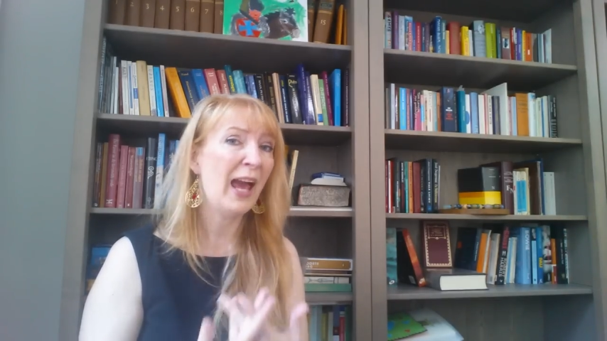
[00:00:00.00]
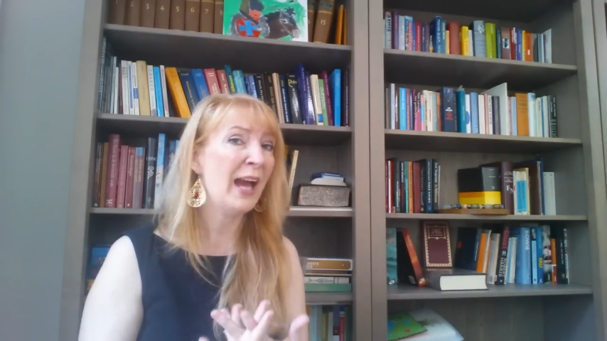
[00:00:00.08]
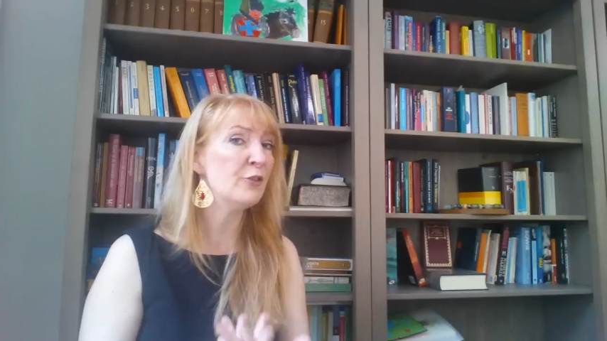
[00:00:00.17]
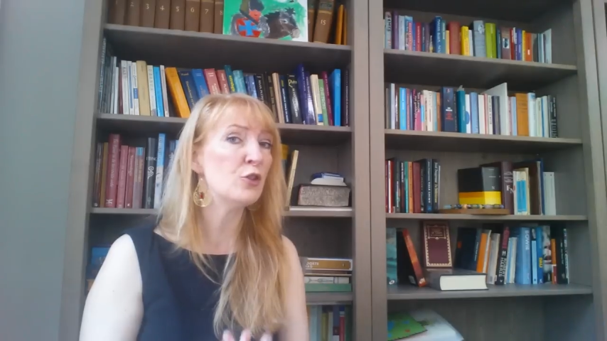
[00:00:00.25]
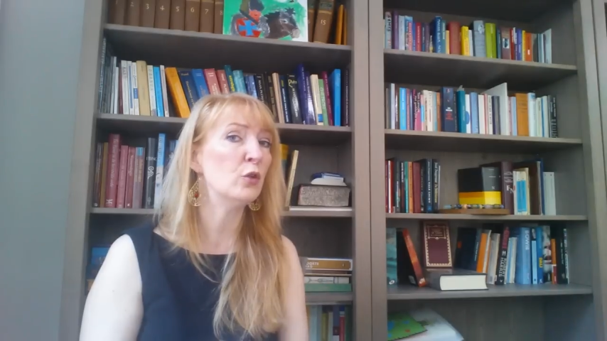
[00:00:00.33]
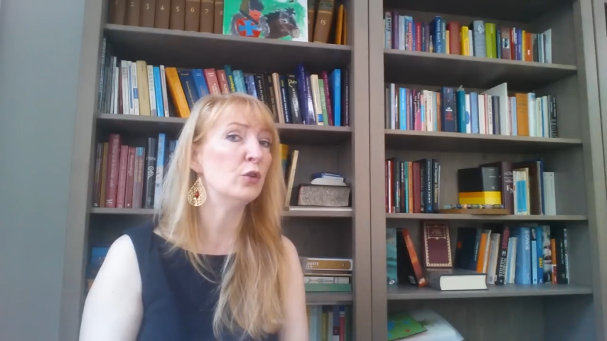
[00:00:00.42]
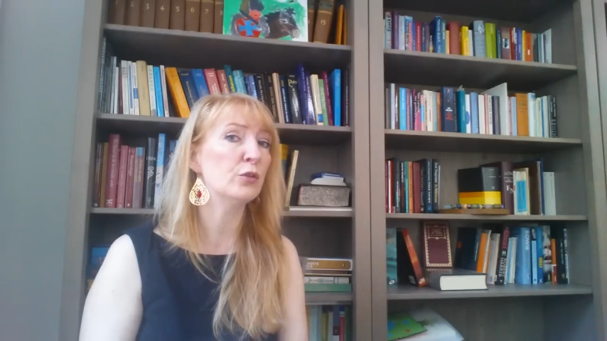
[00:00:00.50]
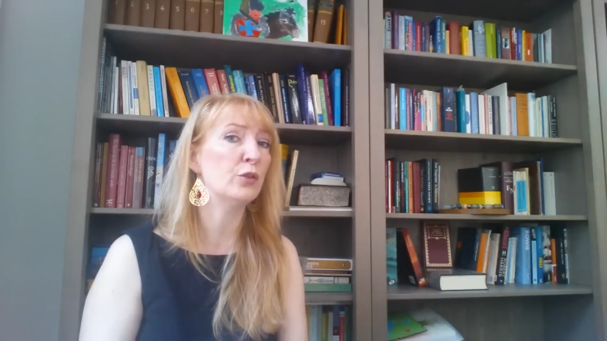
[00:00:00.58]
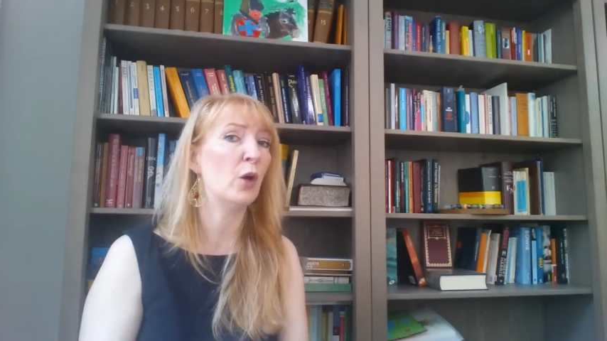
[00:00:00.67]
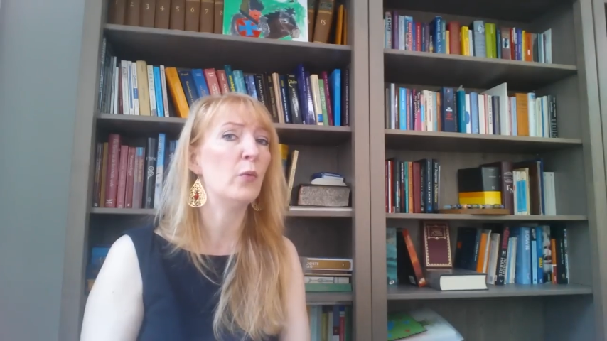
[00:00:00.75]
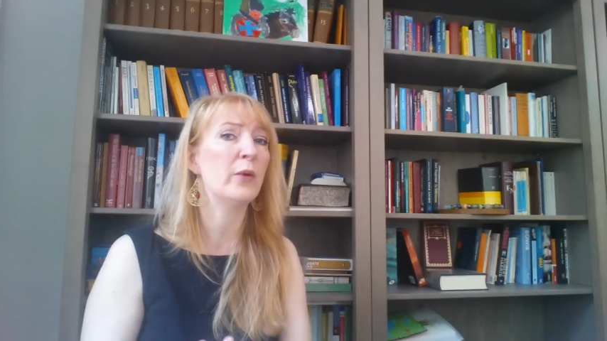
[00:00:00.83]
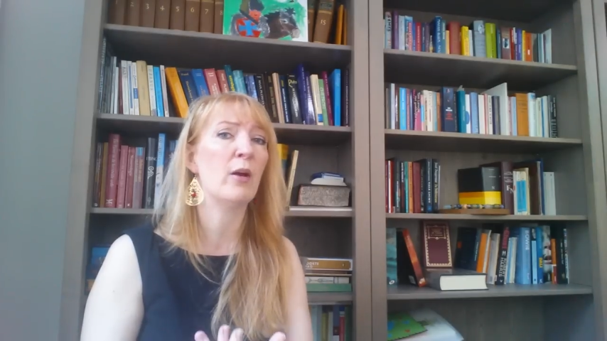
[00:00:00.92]
and do,
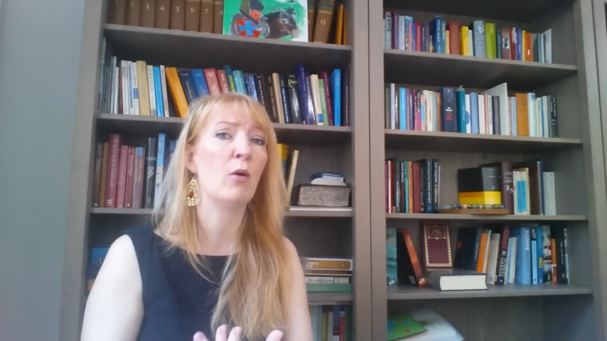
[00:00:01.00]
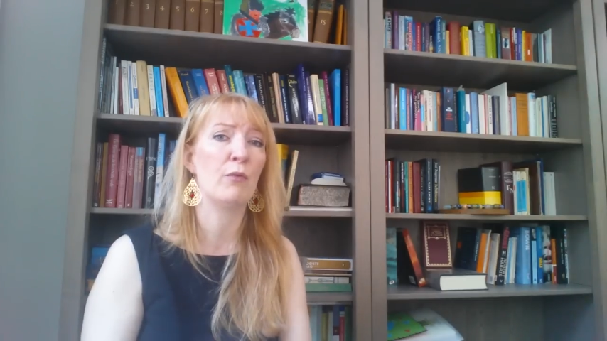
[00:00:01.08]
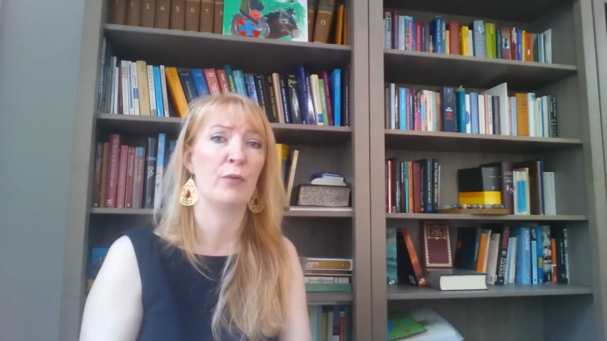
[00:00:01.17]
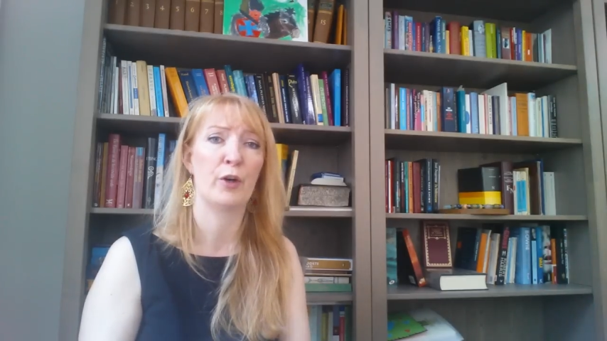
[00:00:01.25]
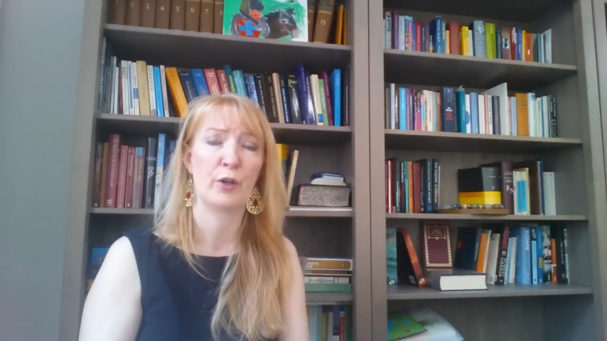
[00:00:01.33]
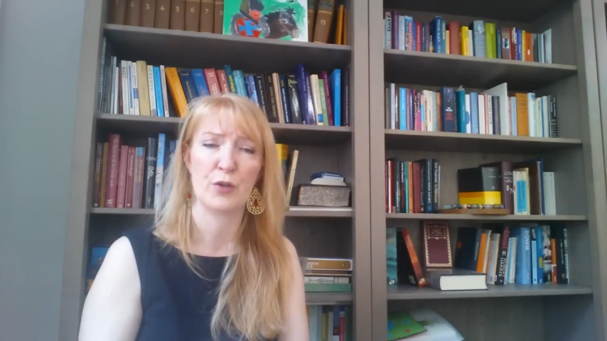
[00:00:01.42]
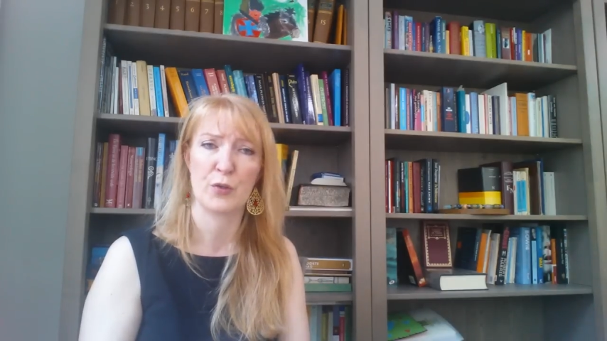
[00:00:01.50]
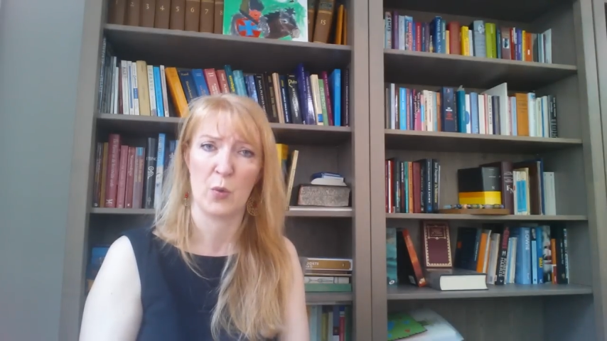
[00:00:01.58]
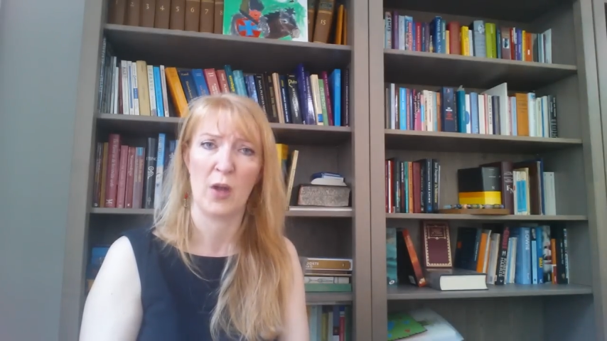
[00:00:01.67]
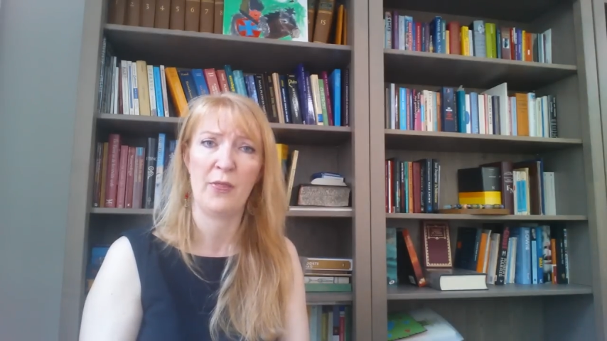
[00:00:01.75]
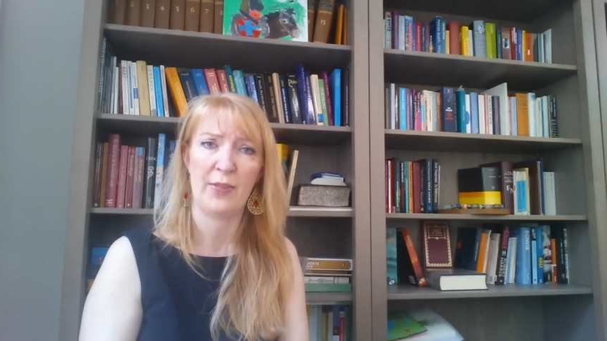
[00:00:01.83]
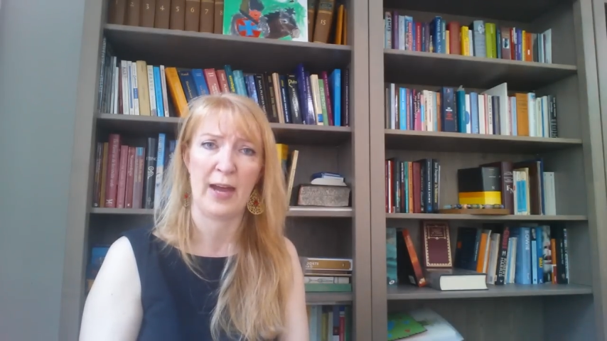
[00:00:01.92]
don't we all Virgos
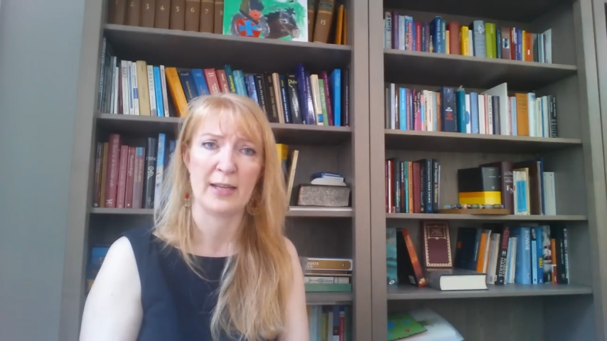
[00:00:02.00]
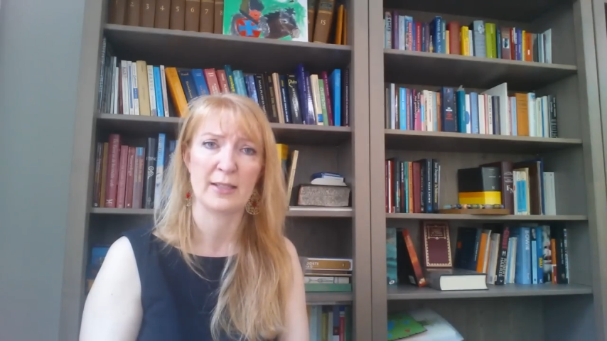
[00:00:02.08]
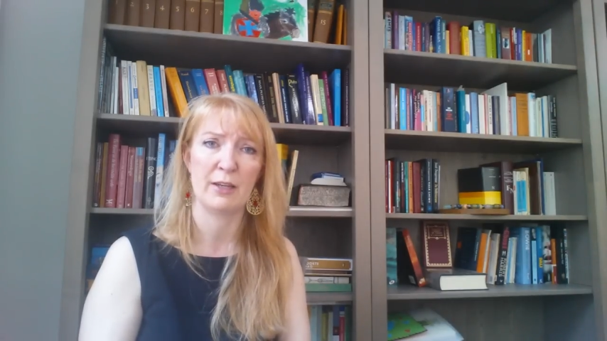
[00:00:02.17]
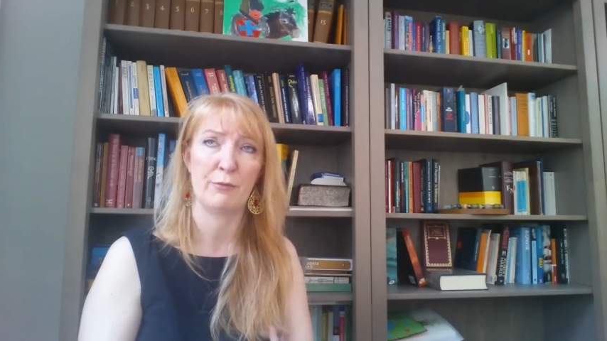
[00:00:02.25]
want that?